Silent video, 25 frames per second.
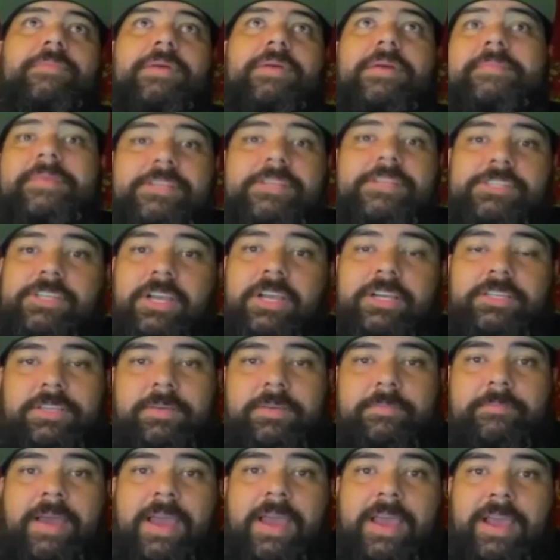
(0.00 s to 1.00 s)
mean, shucks,
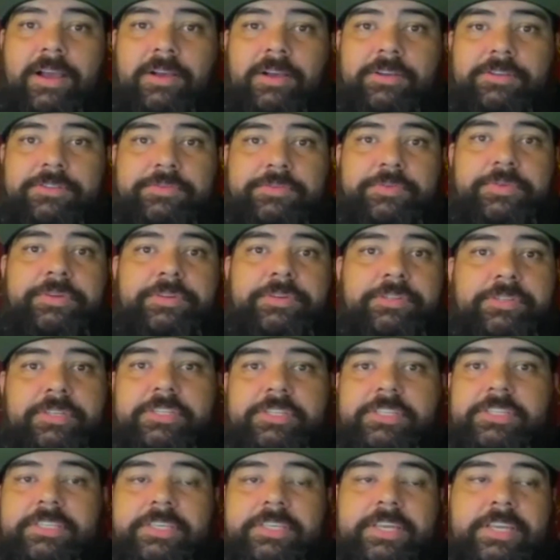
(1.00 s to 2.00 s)
at my house we used to
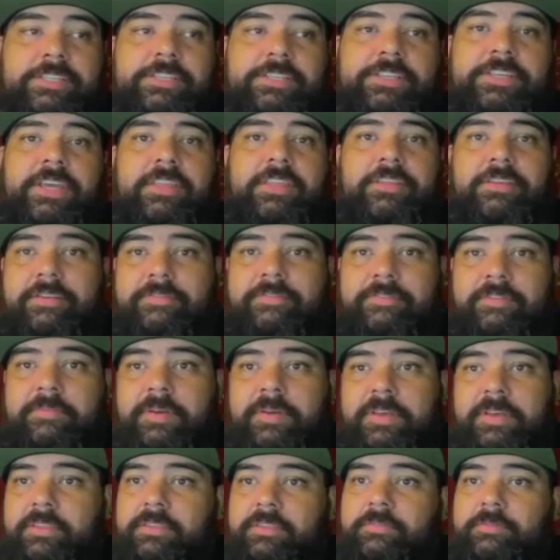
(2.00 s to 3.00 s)
just get together every
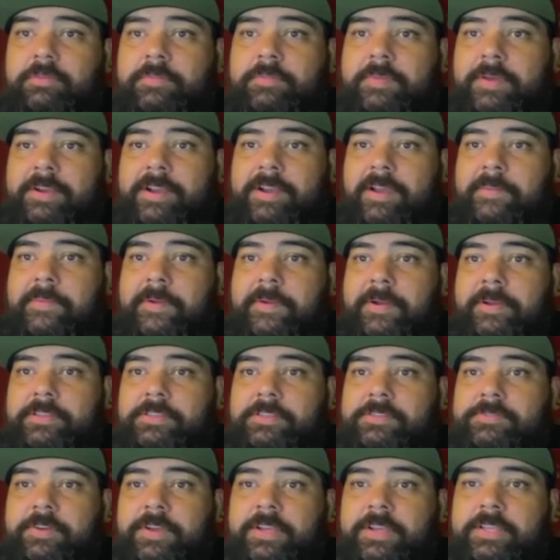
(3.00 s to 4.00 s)
month with my
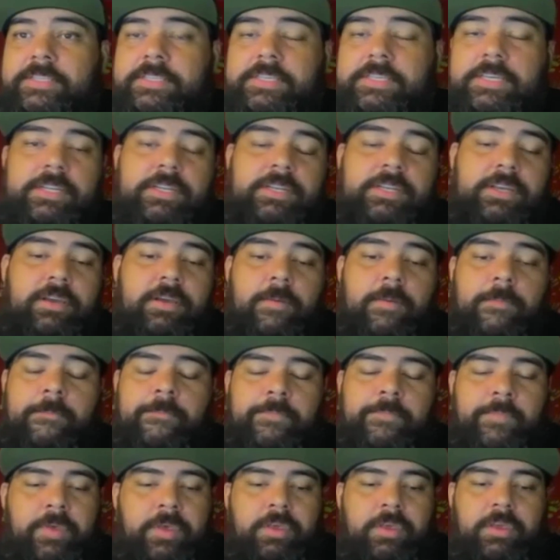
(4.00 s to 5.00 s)
grandparents' friends, and
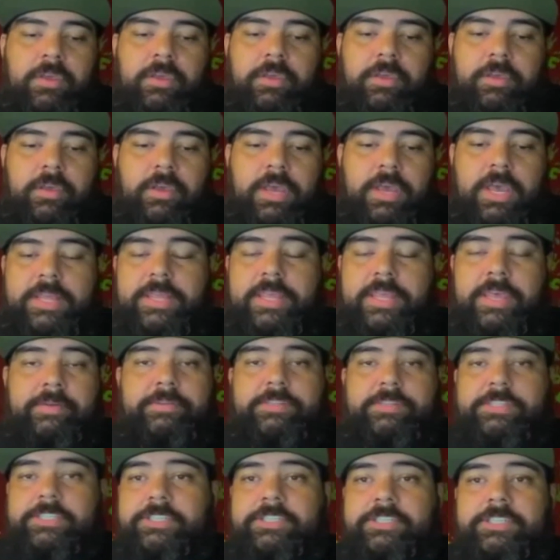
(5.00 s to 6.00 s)
they
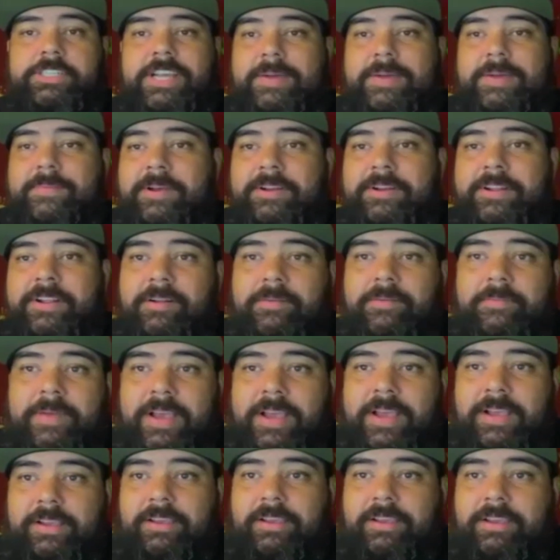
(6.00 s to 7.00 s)
would just jam out in our
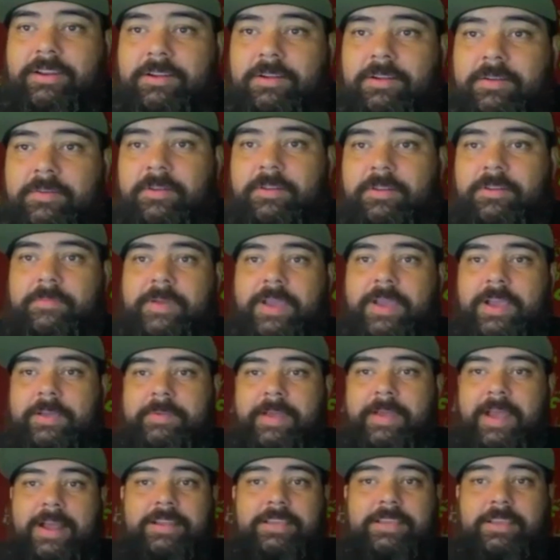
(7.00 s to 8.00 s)
back
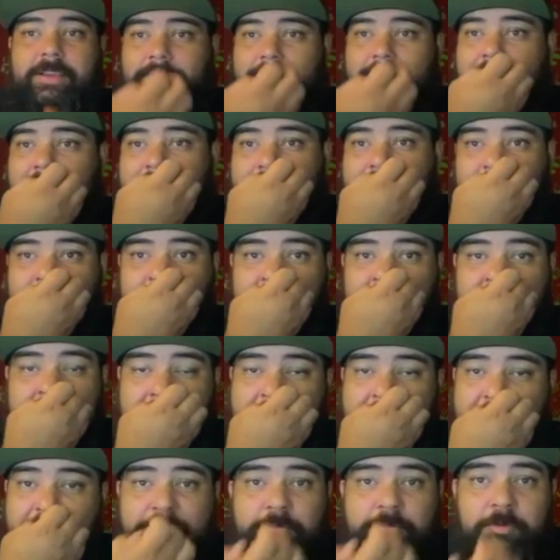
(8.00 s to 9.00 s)
patio, and that's
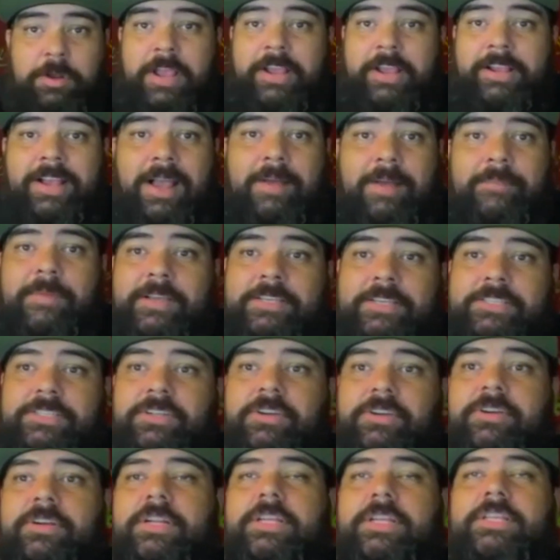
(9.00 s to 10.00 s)
kind of where I got my
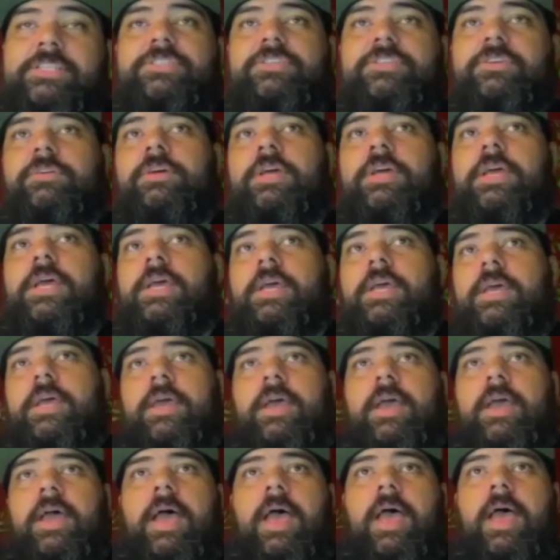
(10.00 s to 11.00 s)
start. And so
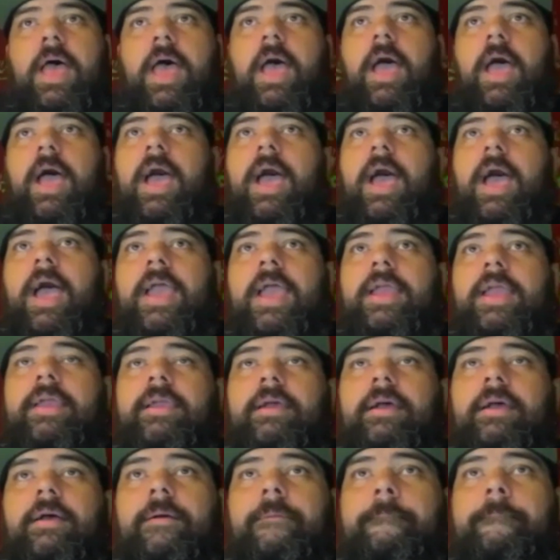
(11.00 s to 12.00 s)
I
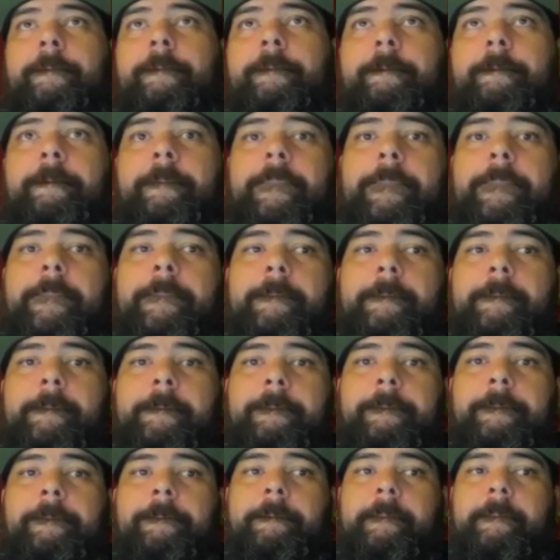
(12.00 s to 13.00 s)
um
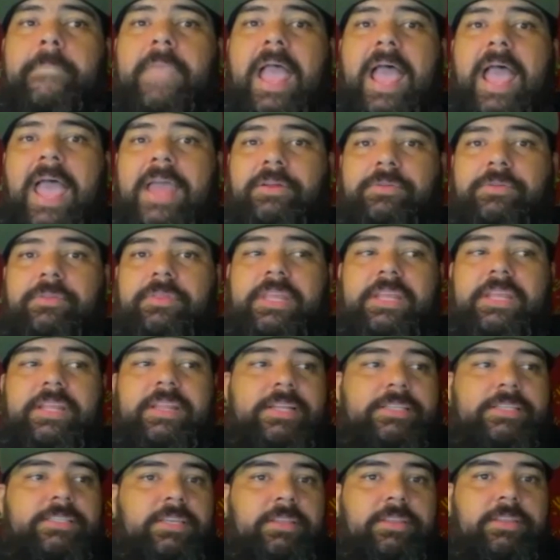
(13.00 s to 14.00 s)
I don't think
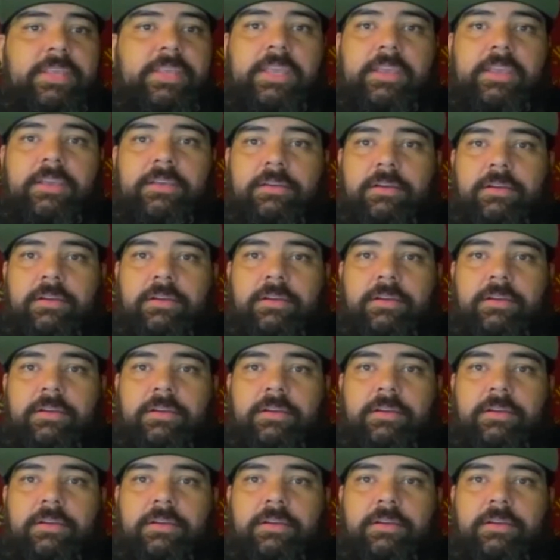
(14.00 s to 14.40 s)
that's a thing,